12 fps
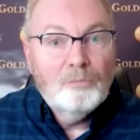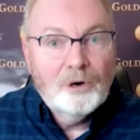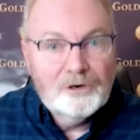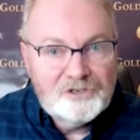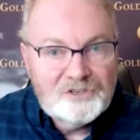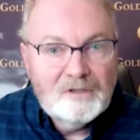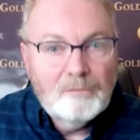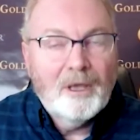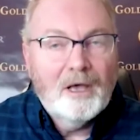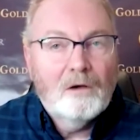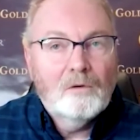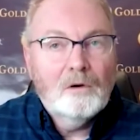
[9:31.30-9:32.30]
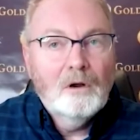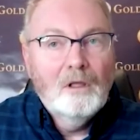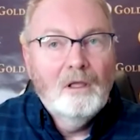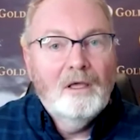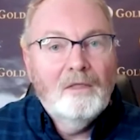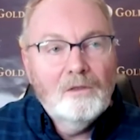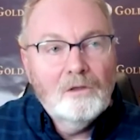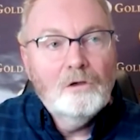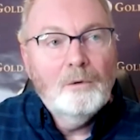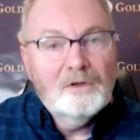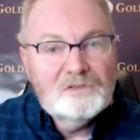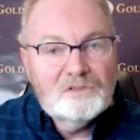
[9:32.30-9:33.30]
purchasing power, and the
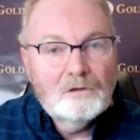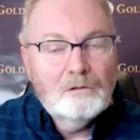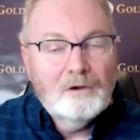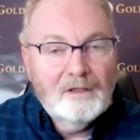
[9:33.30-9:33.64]
US dollar